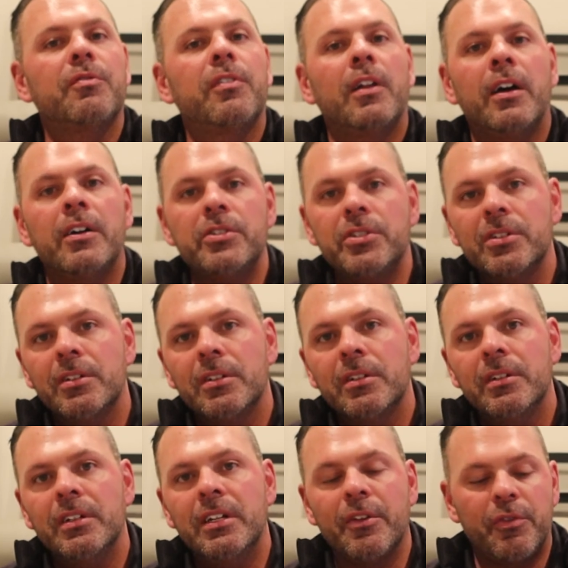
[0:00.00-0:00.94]
flush,
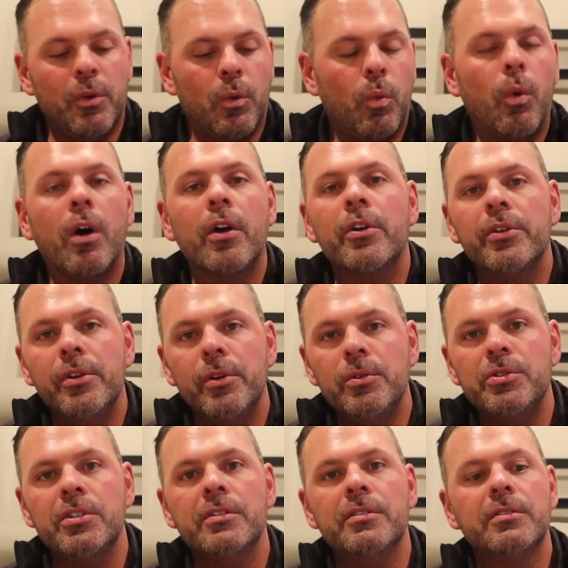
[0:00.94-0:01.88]
different water
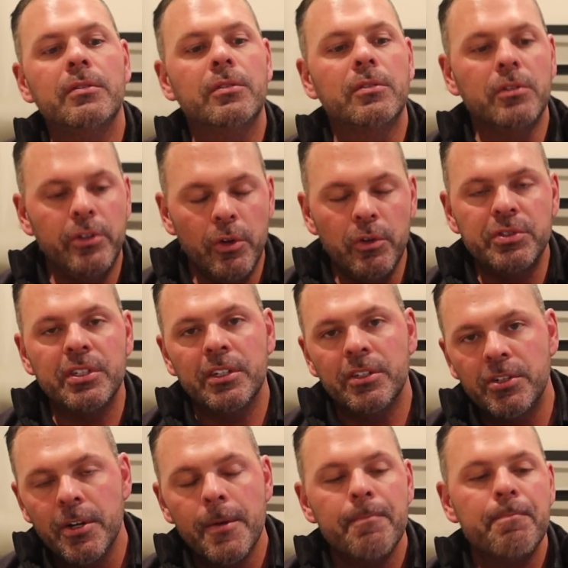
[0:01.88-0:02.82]

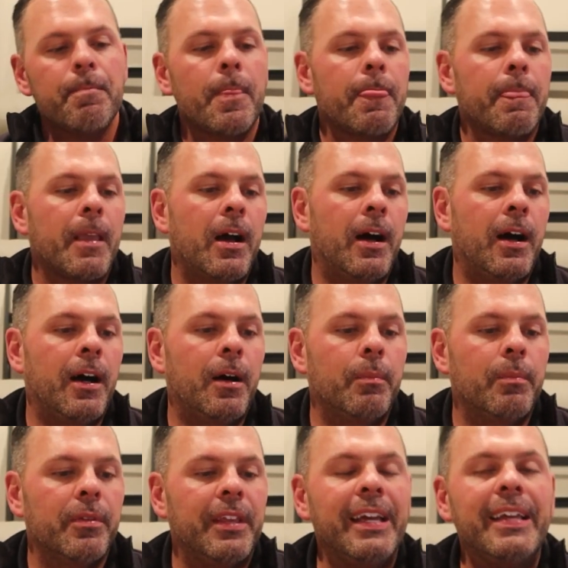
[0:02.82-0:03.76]
usage.
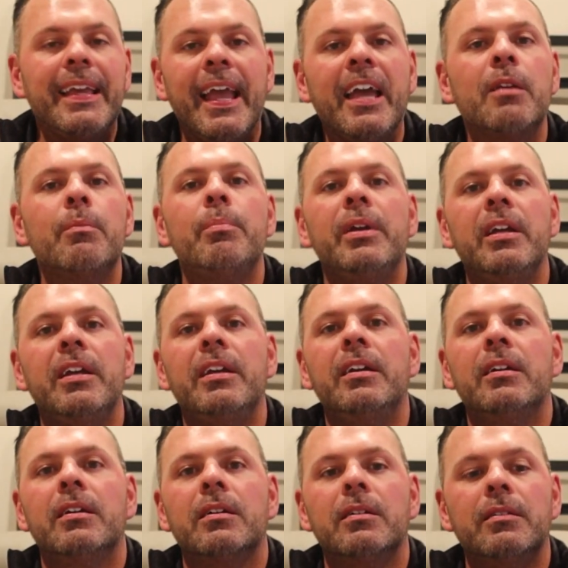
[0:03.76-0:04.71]
They
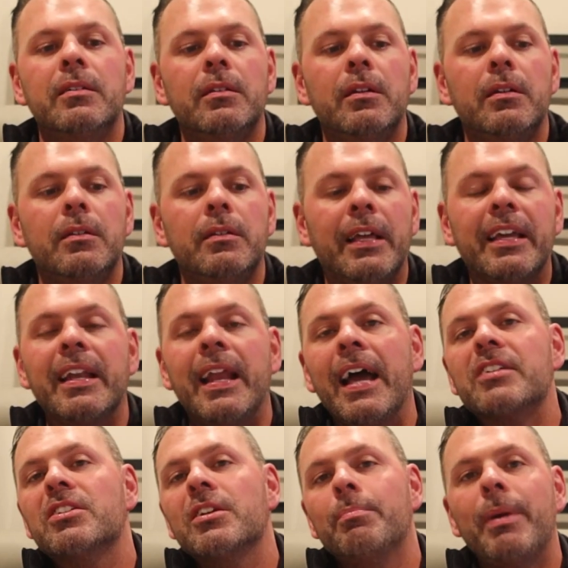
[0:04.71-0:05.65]
can
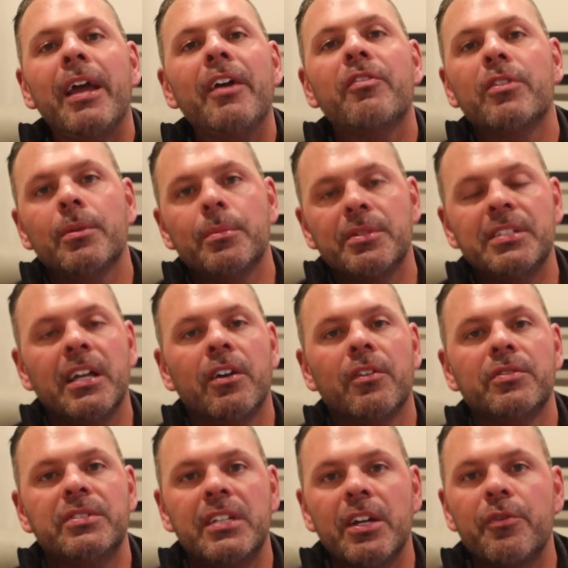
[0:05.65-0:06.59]
actually pay for
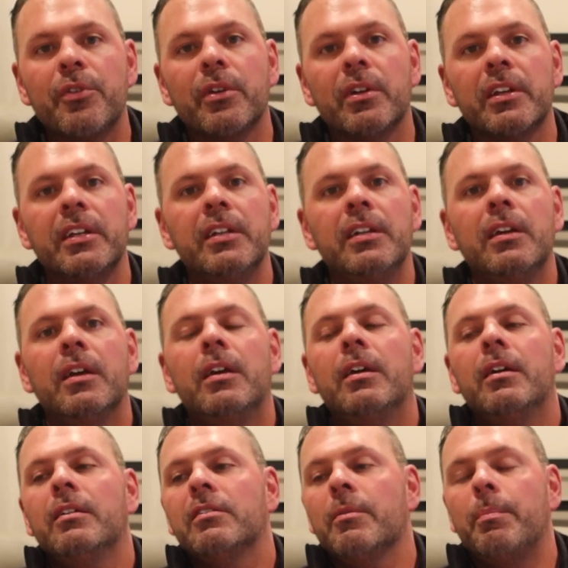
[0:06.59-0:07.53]
themselves differently
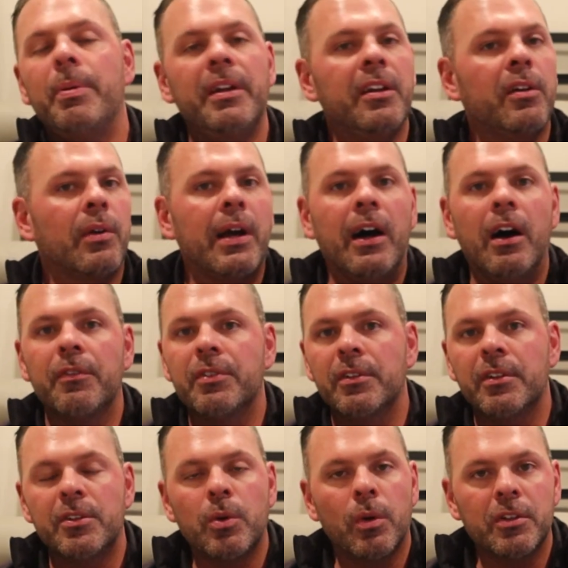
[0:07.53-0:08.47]
depending on how
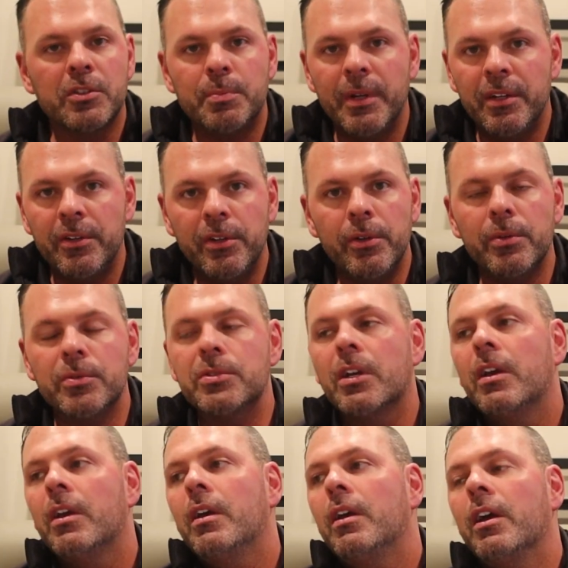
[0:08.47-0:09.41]
often the toilet's being
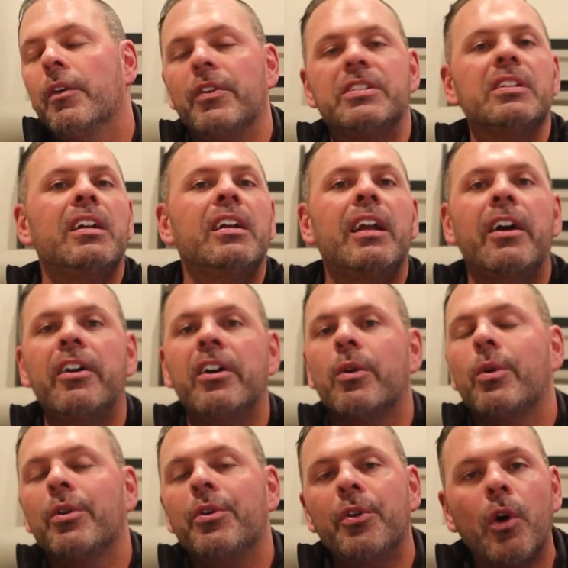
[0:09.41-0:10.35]
used. If it's in an
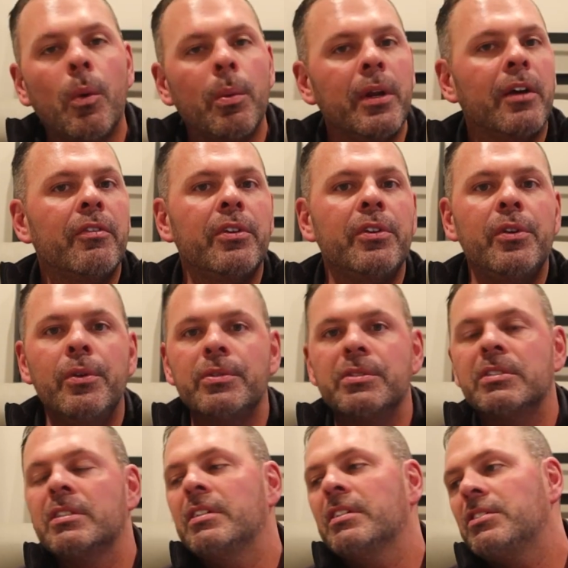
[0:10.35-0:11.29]
area where nobody ever
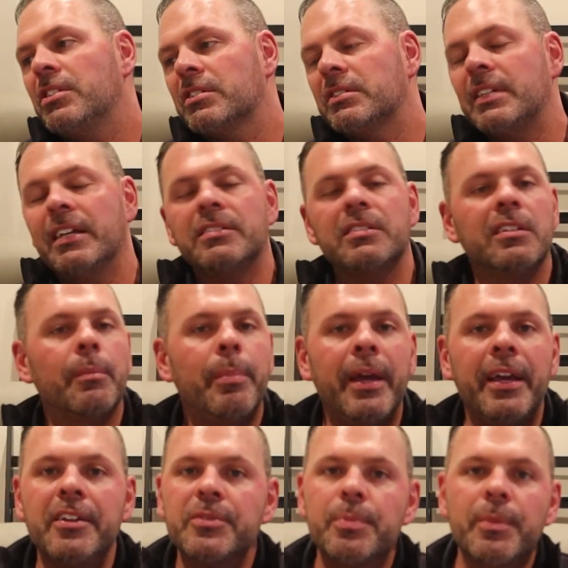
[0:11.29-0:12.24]
uses it, it's in the
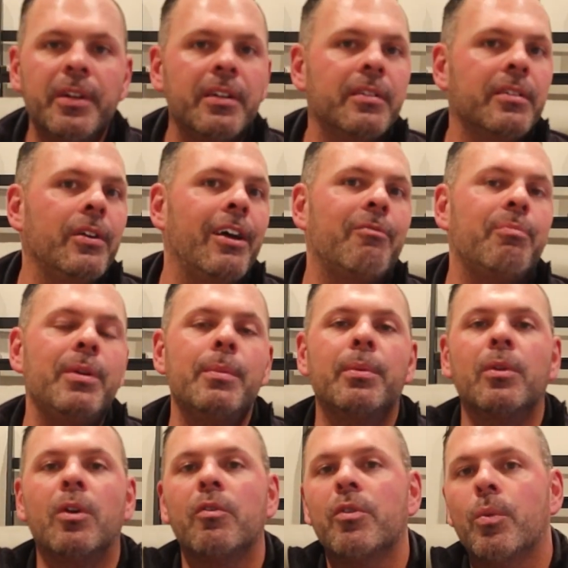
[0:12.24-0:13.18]
basement, you have
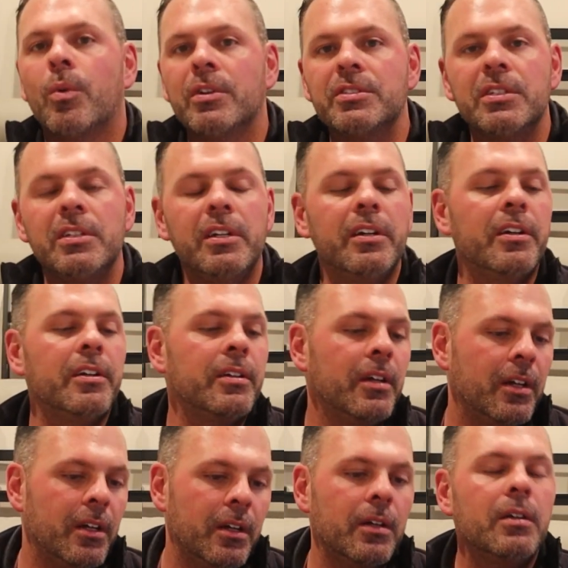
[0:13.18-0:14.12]
people over once a
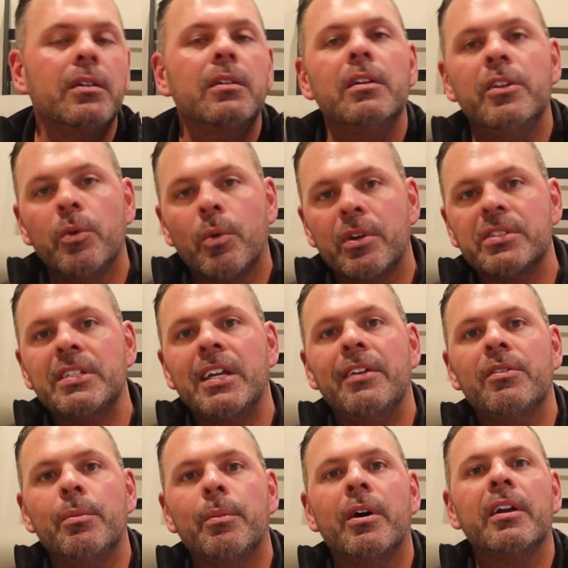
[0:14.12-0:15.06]
year, and you want to
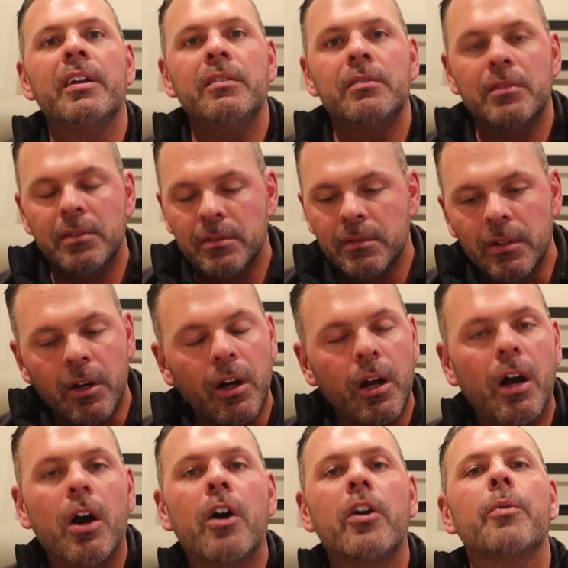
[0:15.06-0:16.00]
save the money,
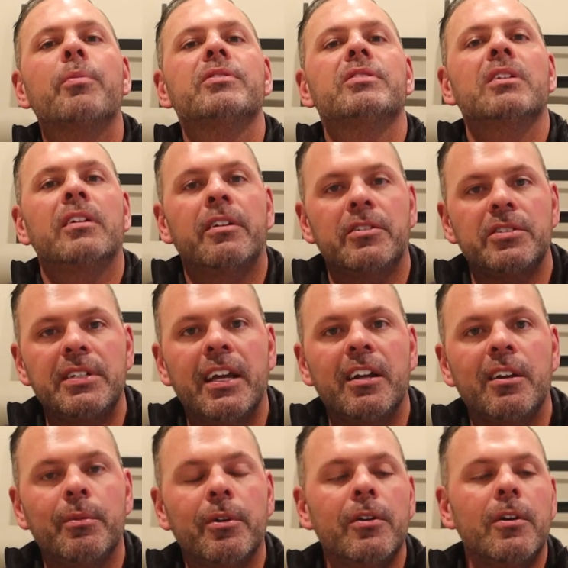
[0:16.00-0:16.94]
100%
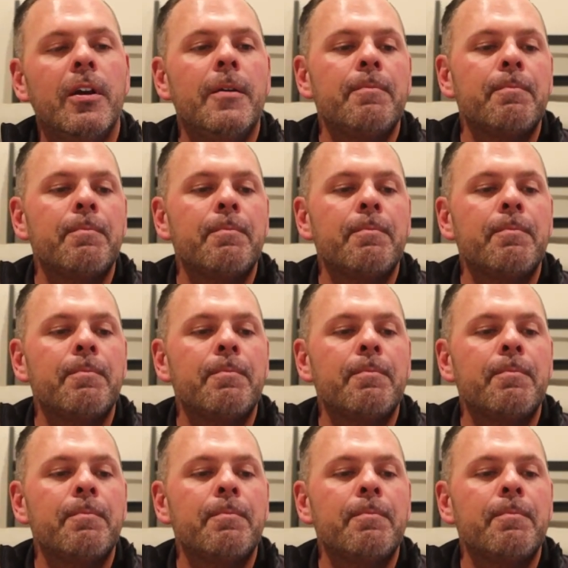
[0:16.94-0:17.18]
understandable.